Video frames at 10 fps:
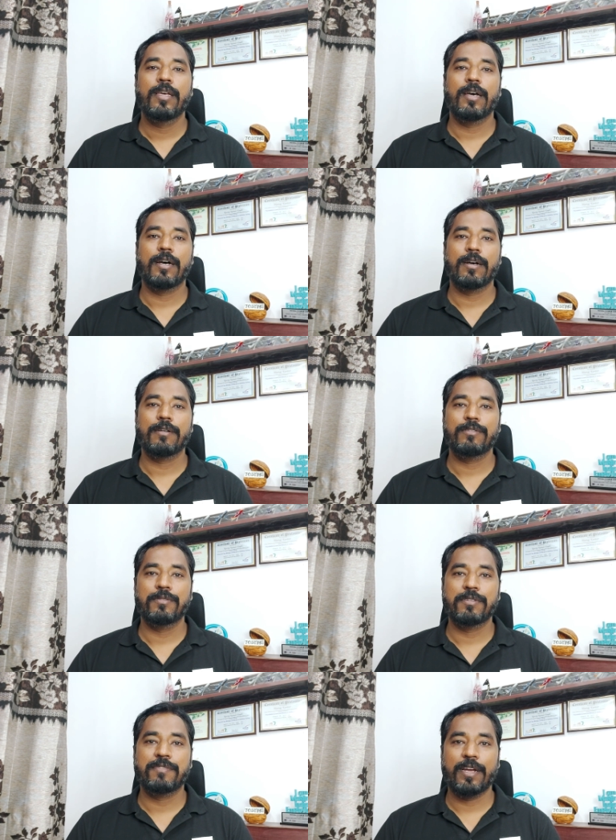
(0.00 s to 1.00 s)
Uh, you
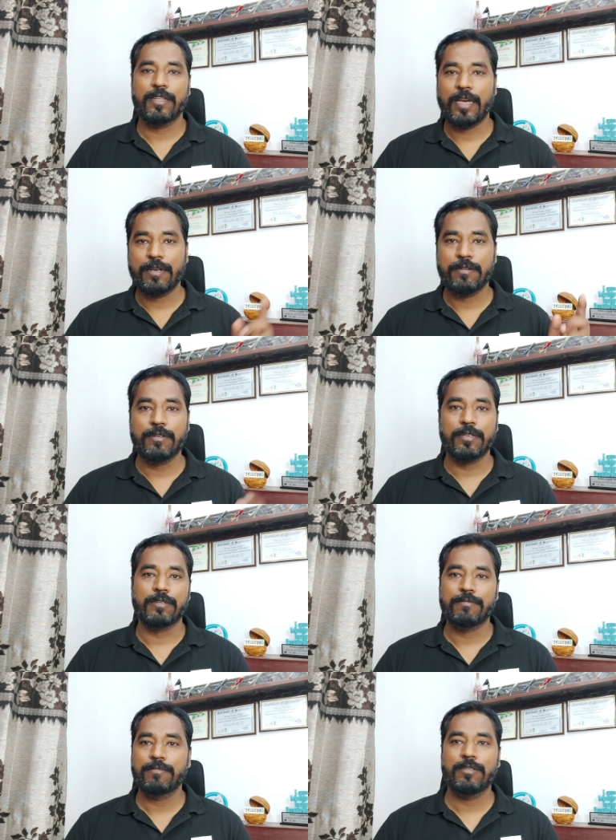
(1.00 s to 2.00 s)
would find that
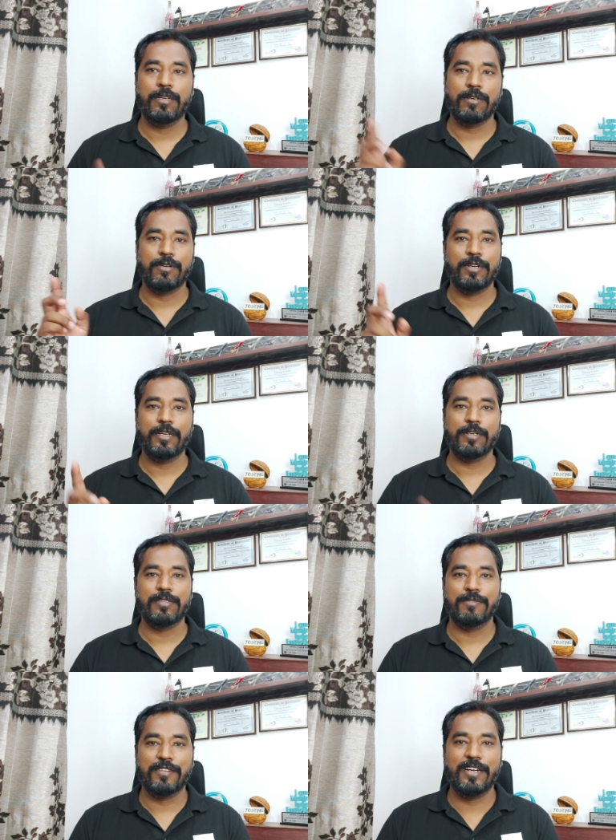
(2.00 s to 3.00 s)
uh, here or here
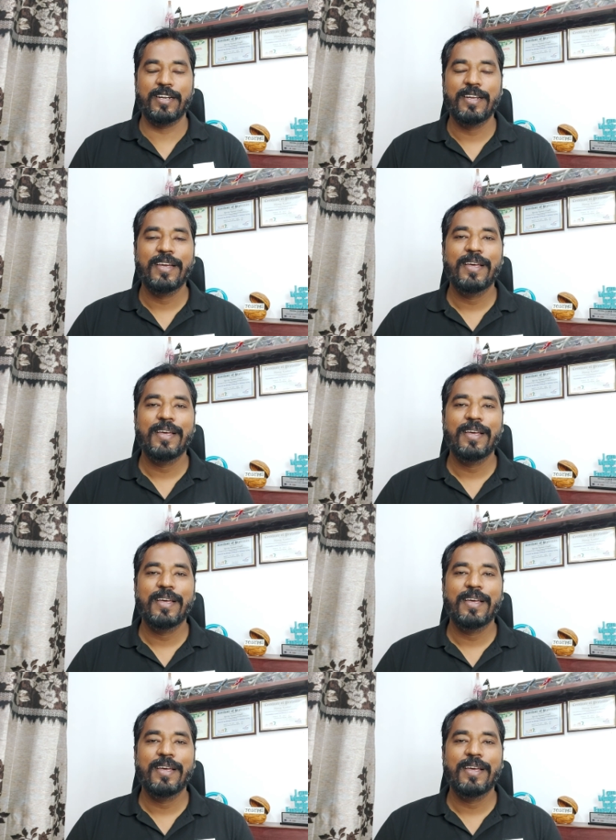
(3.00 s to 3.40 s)
somewhere.